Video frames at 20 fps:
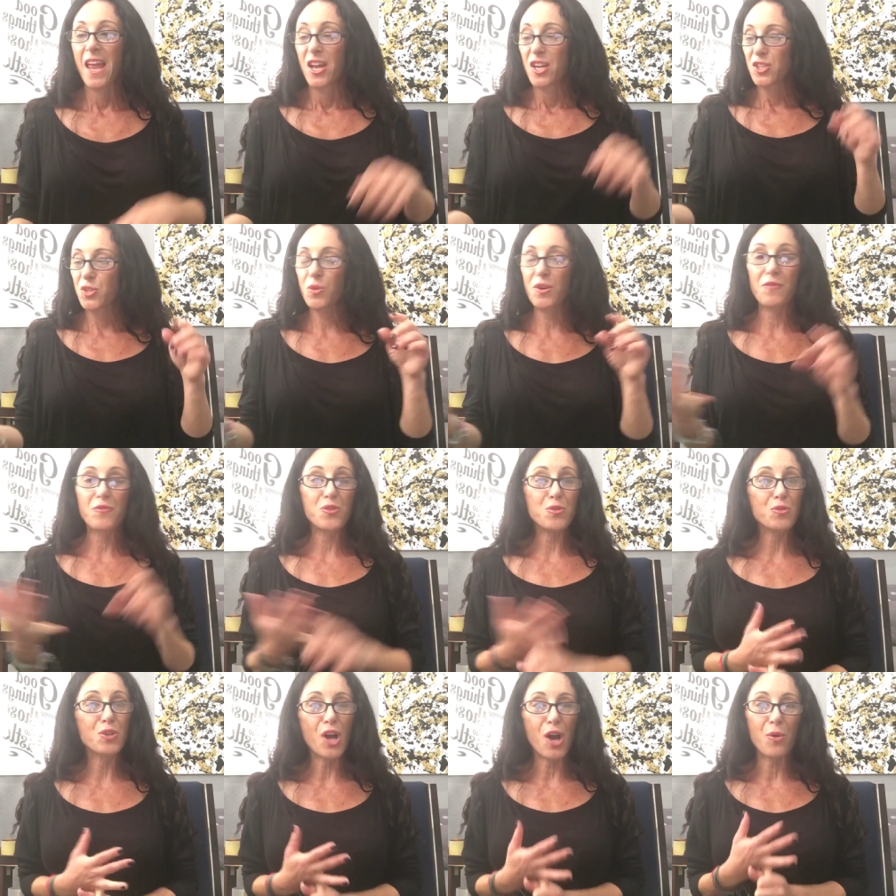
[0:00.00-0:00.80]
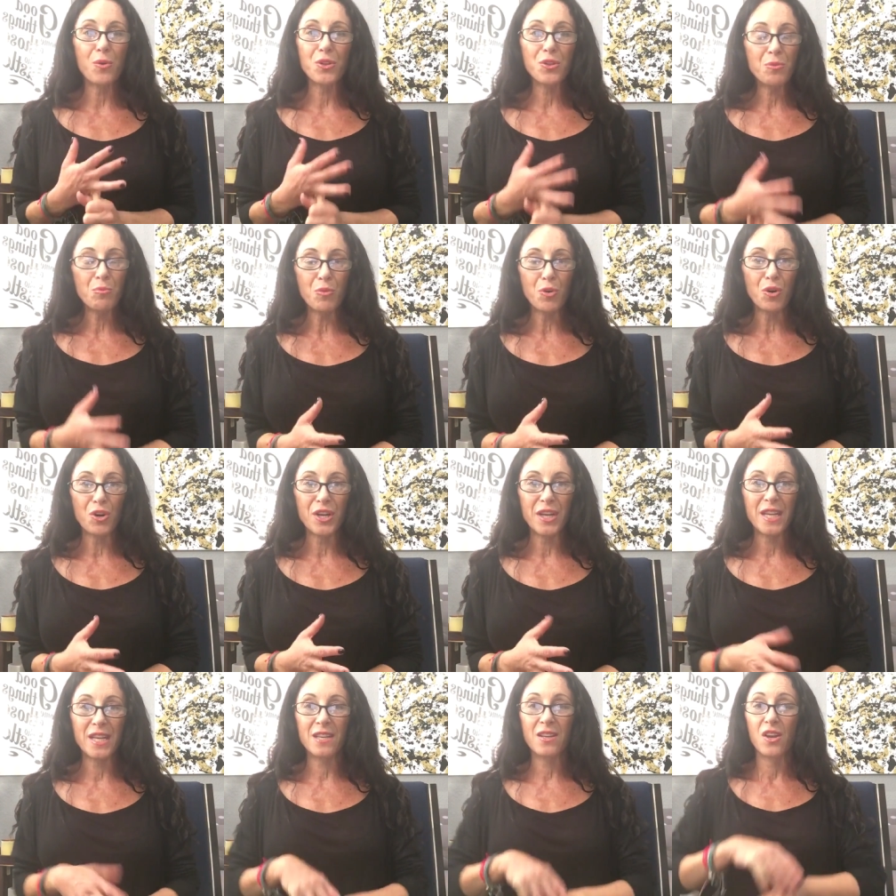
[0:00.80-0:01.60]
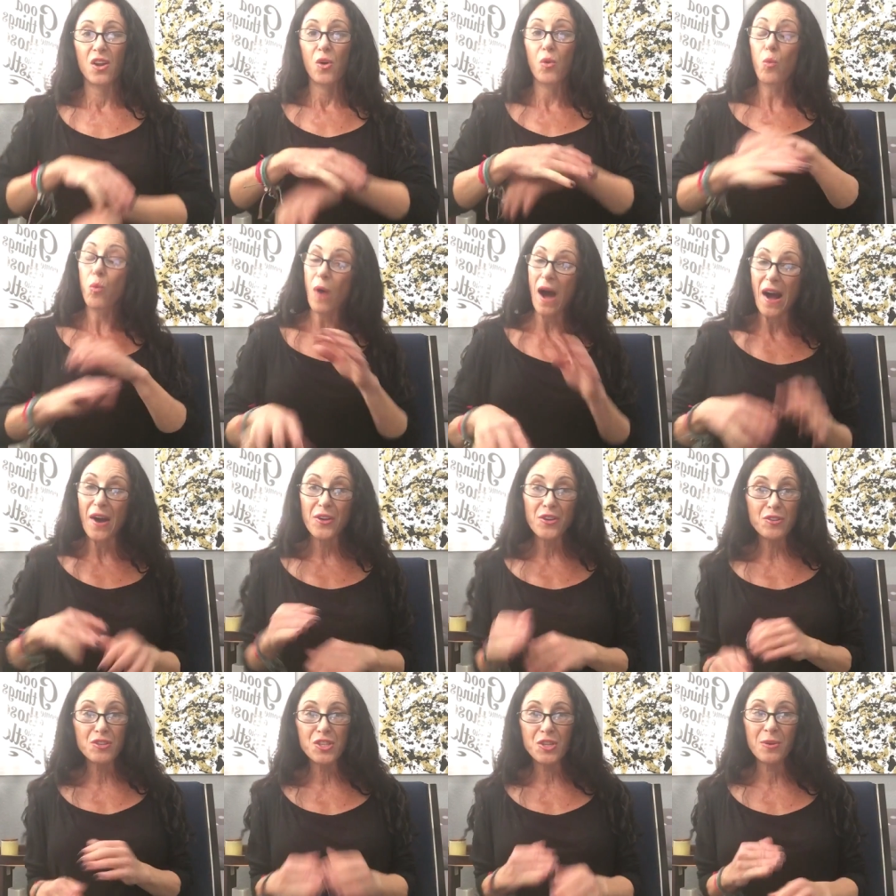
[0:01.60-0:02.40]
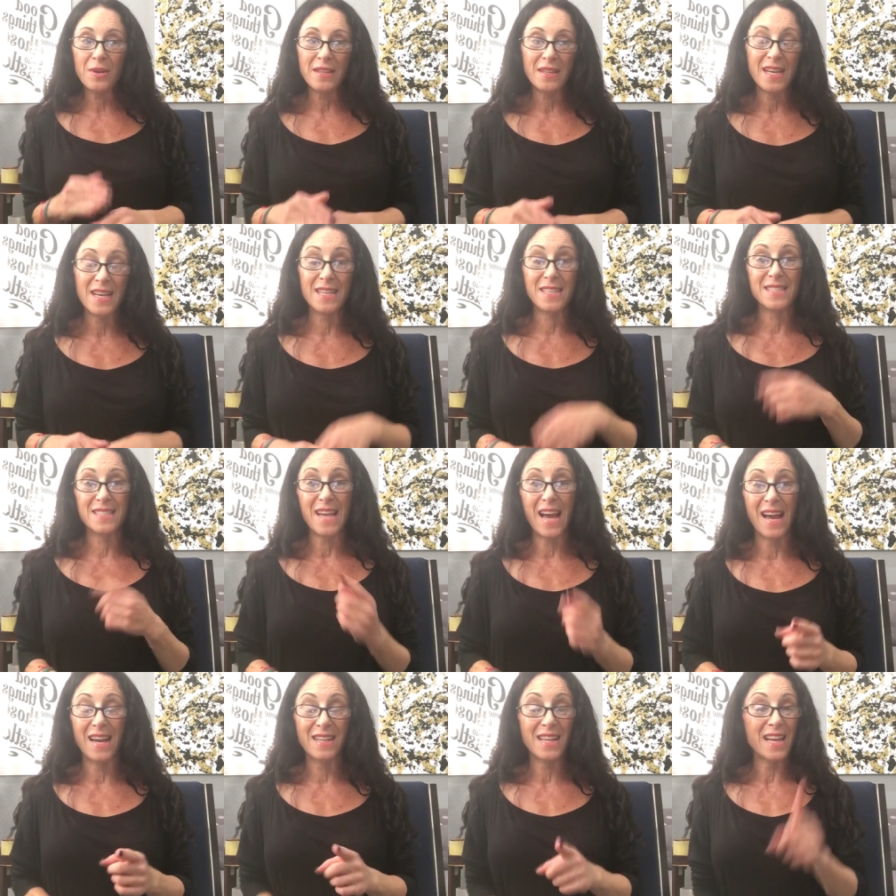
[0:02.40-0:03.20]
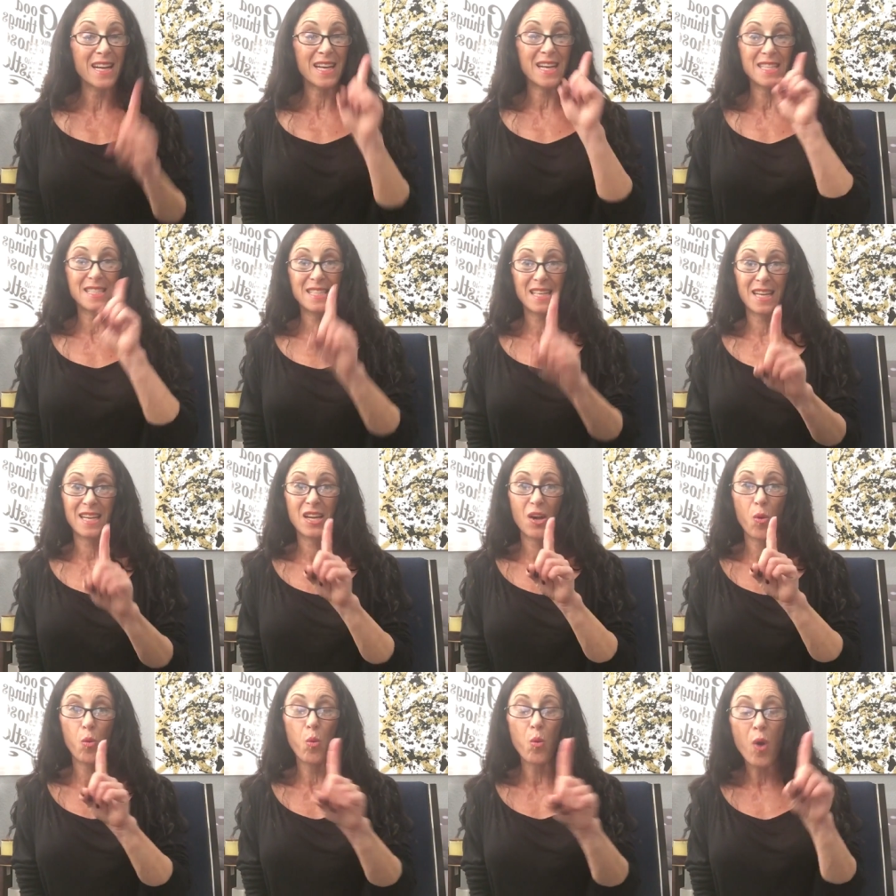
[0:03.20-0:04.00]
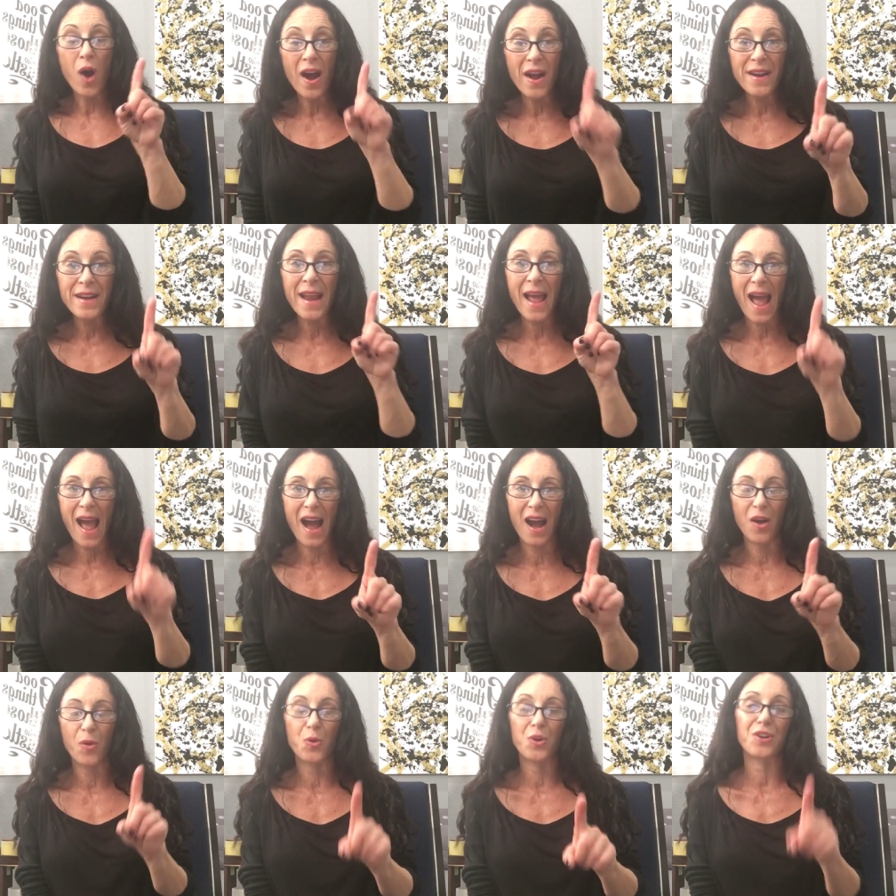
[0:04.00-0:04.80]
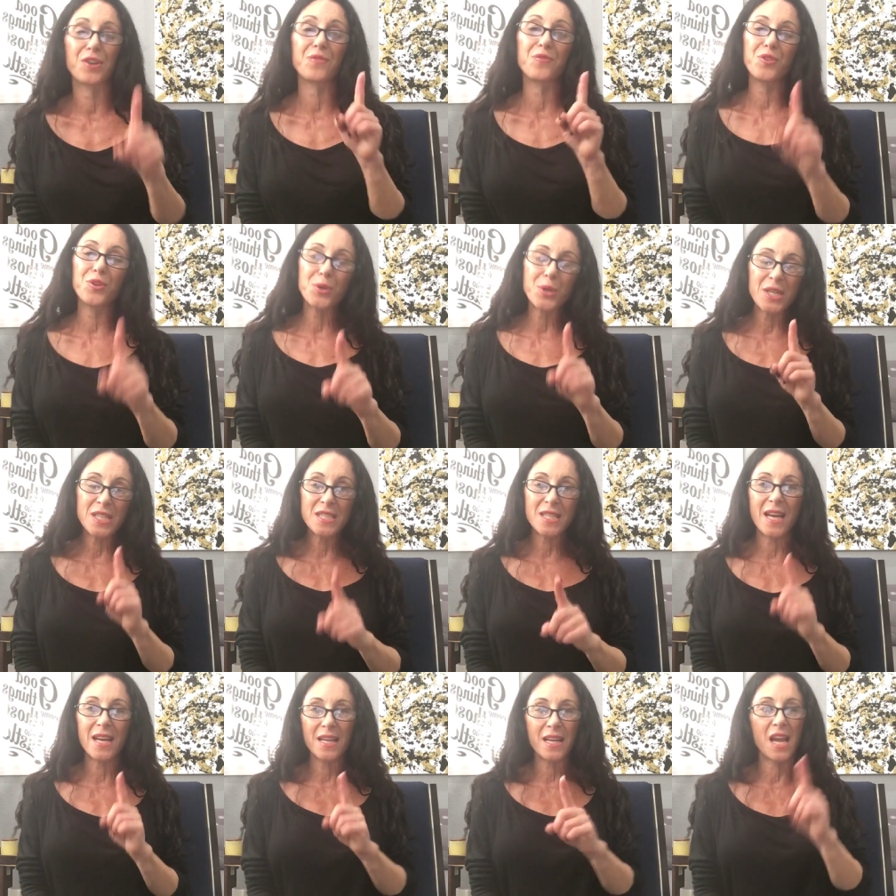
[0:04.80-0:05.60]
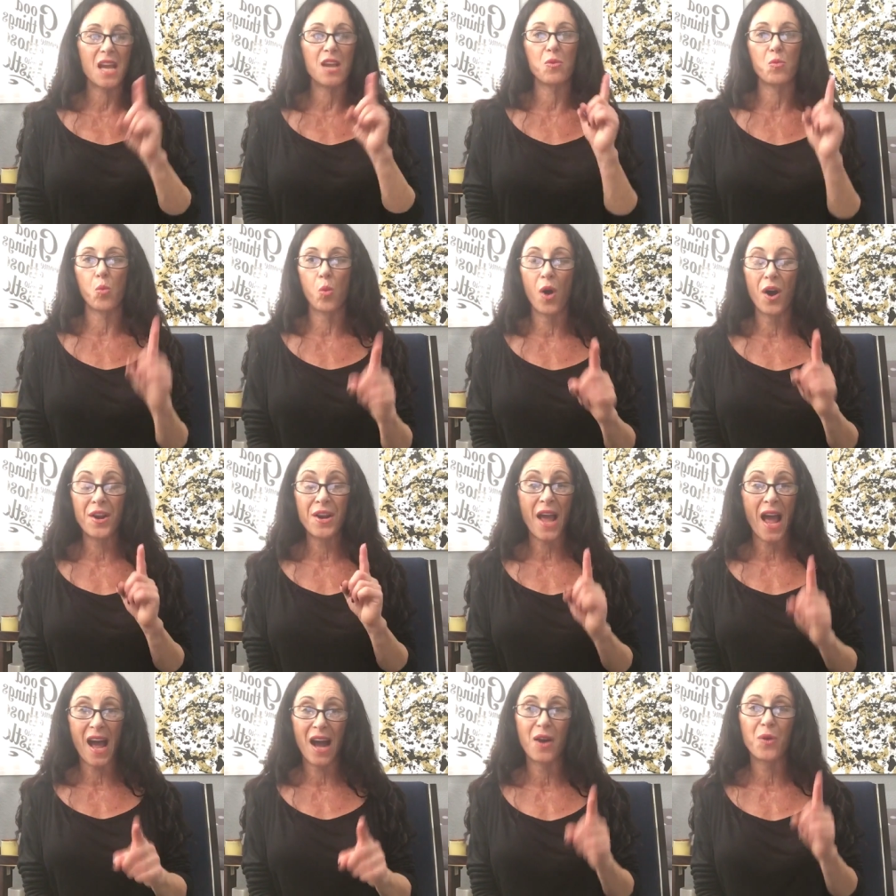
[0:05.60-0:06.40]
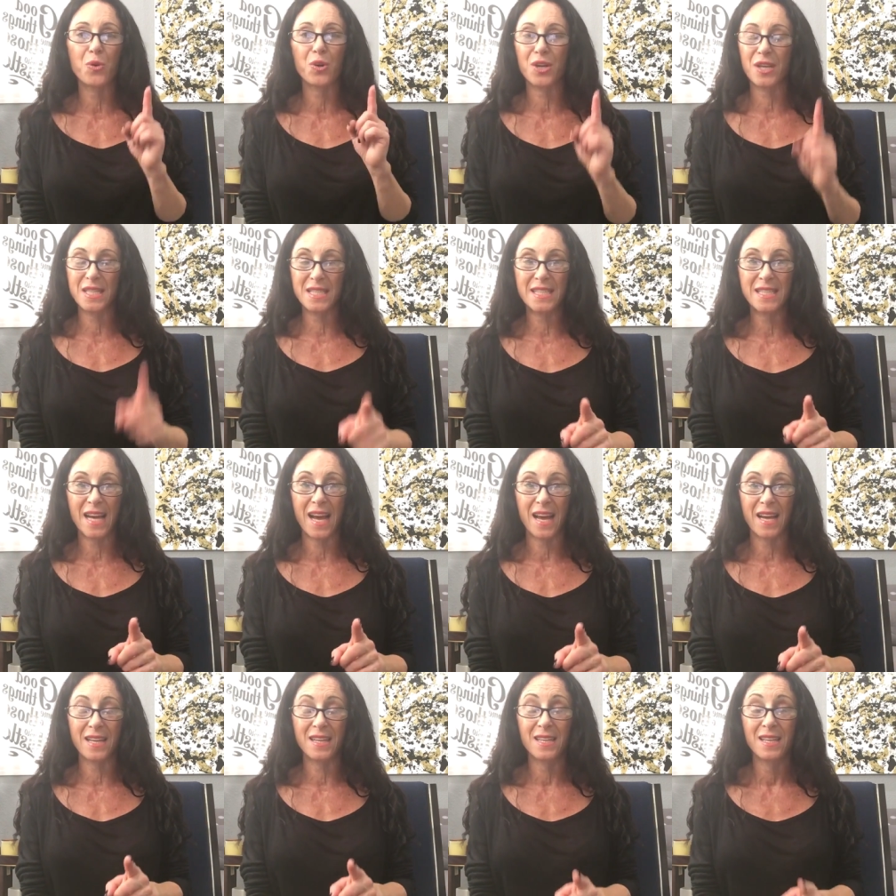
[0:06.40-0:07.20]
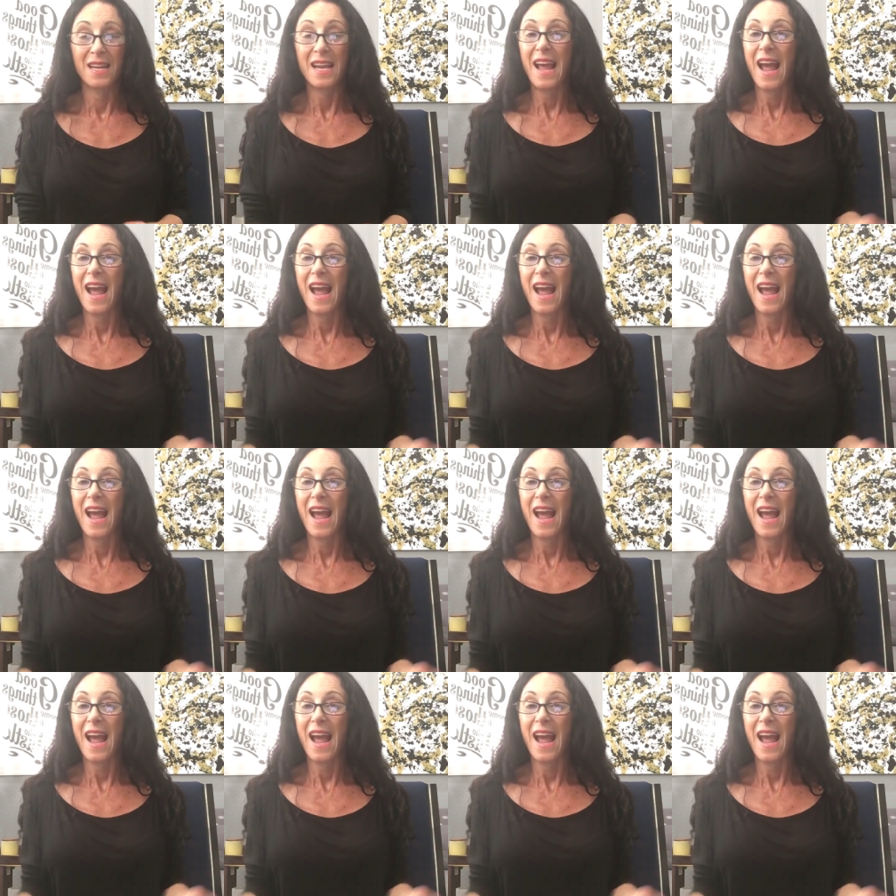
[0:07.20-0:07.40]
So if you go in the morning while you're doing this, and like I said, 1 hour, if you can dedicate 1 hour a day,